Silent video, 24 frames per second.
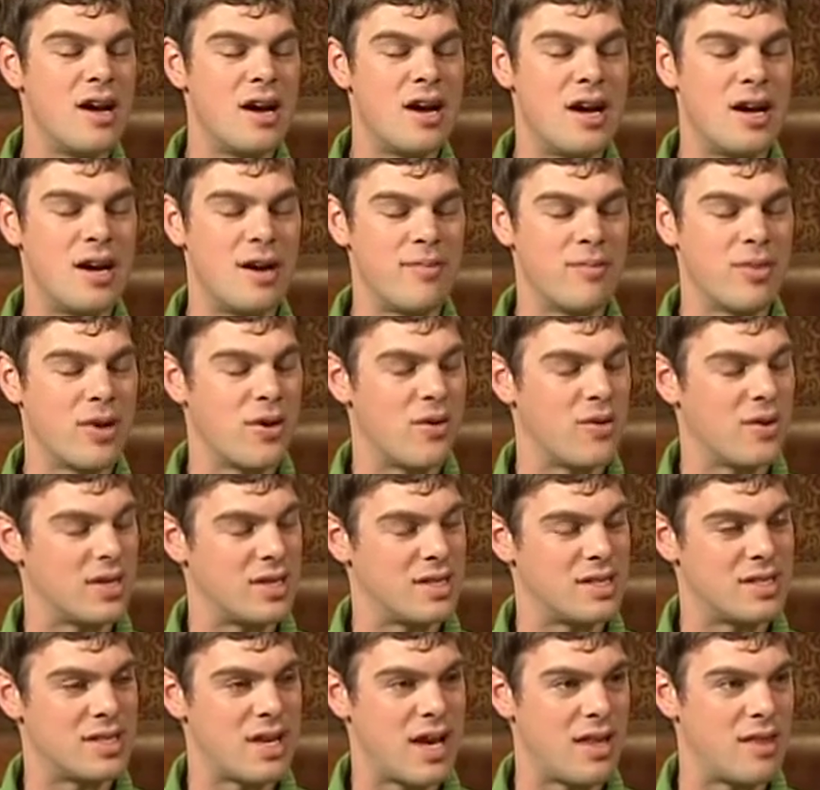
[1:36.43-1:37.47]
um, going
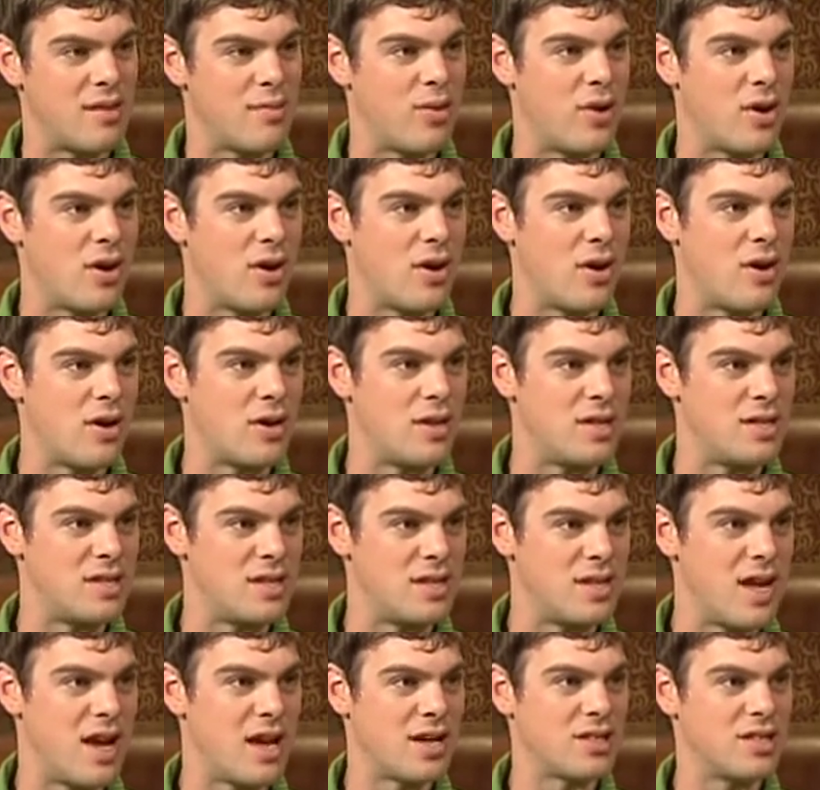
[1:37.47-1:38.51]
inside the ponds,
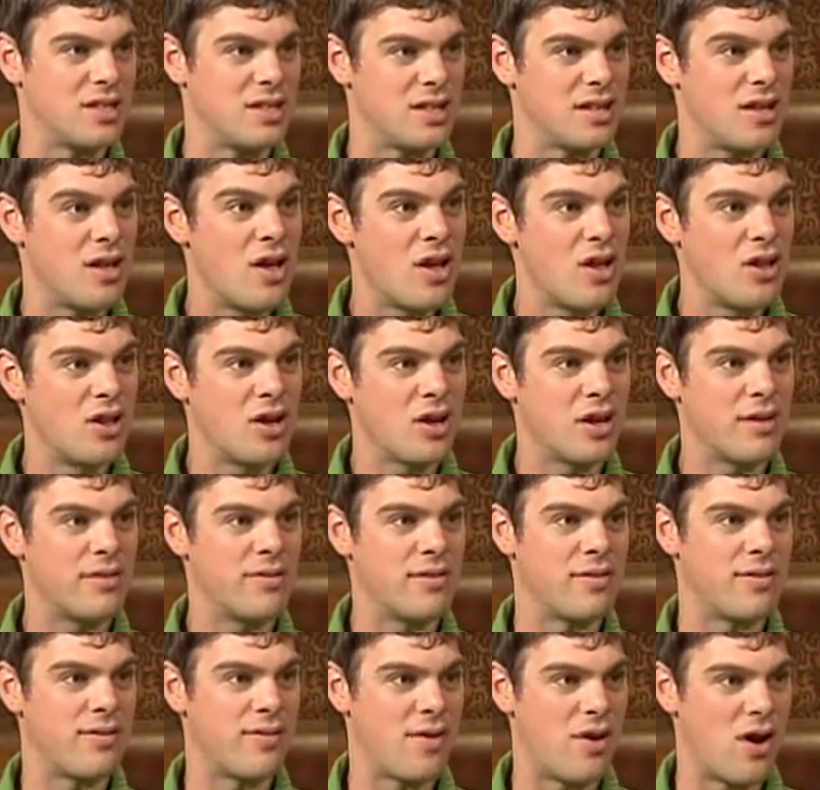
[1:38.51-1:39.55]
and actually looking
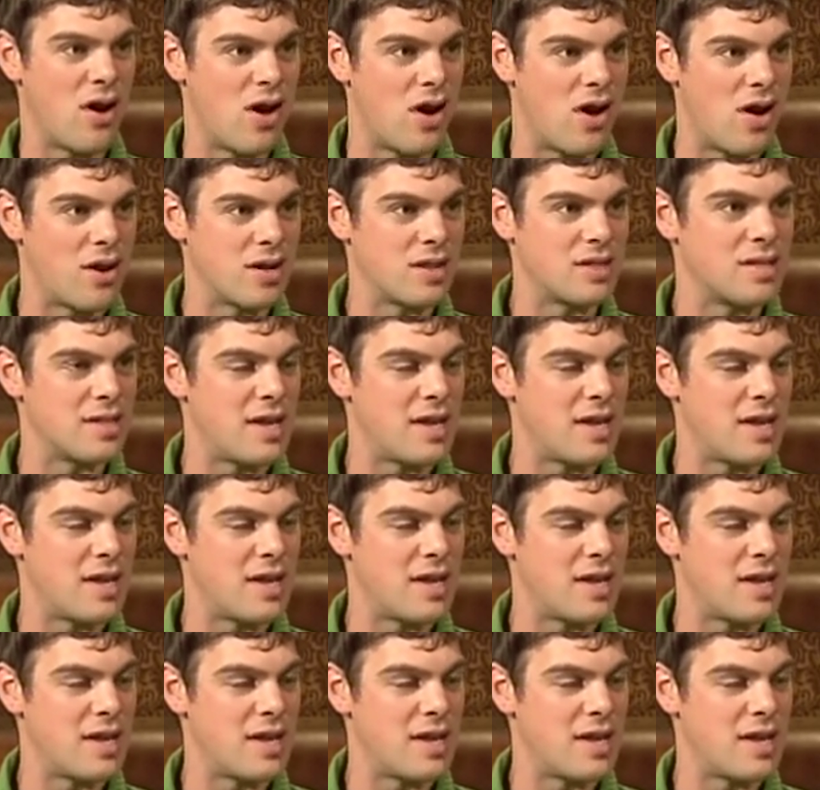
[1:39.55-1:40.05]
for frogs,